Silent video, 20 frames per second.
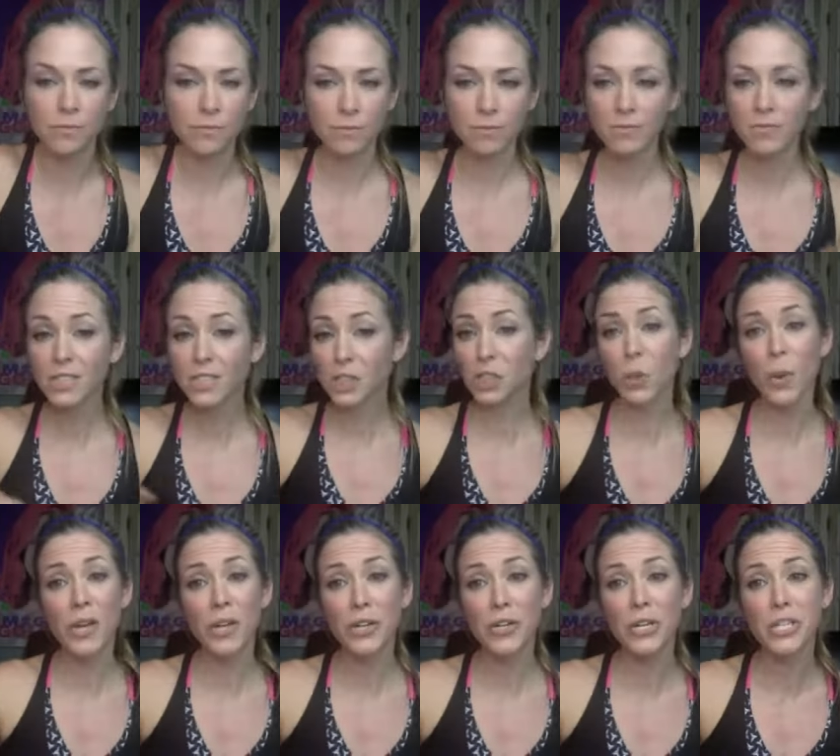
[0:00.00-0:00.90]
So
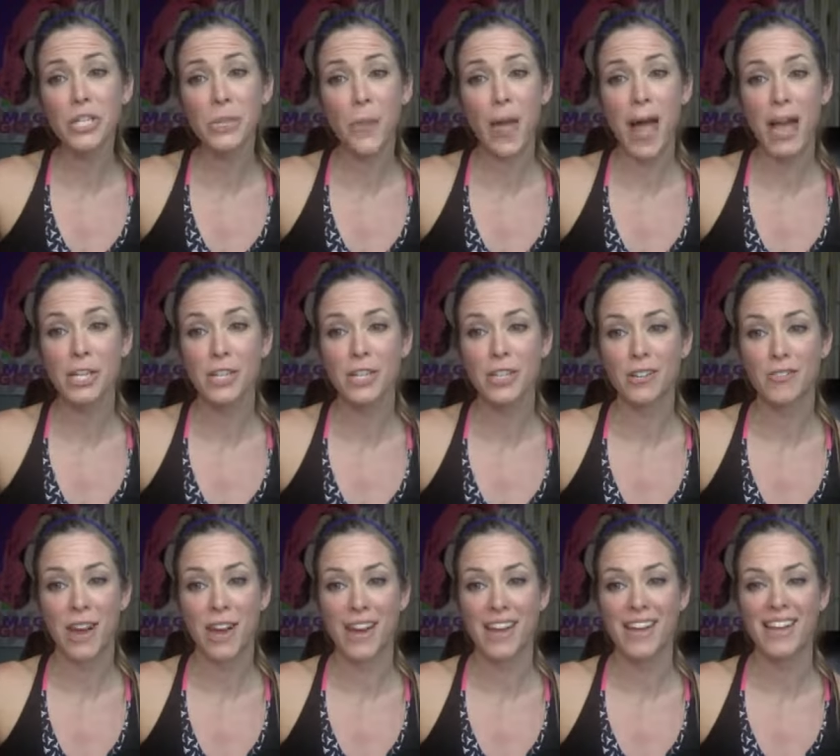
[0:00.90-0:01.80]
I encourage the batch
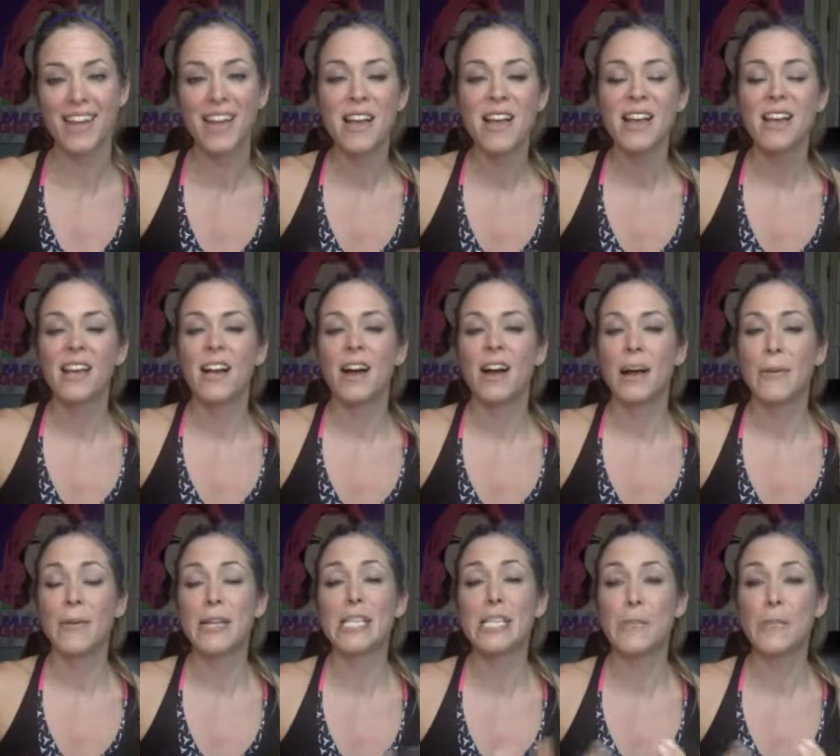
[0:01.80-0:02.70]
inviting,
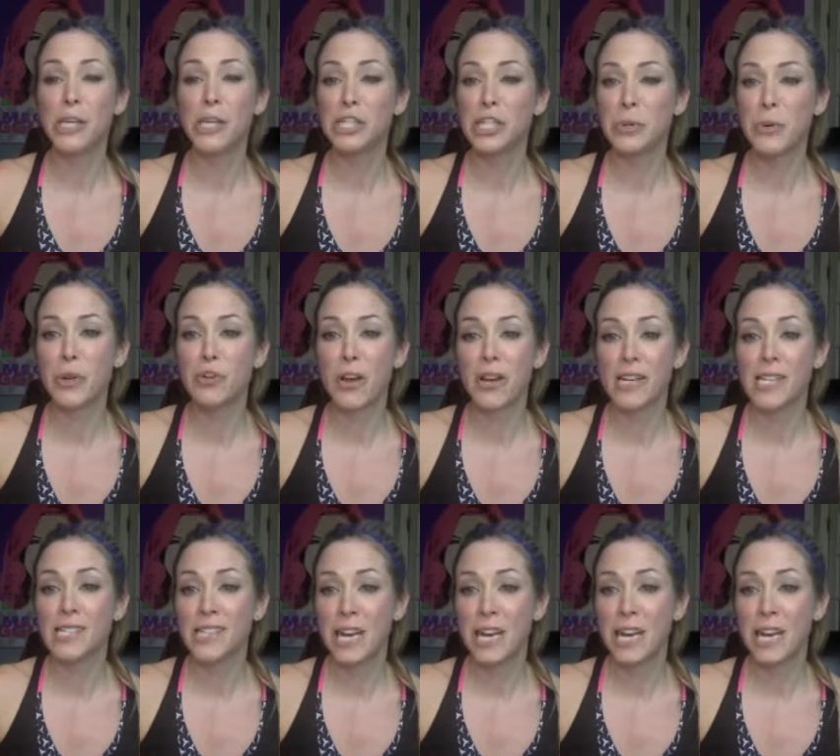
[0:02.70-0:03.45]
um, and especially when you're trying to set up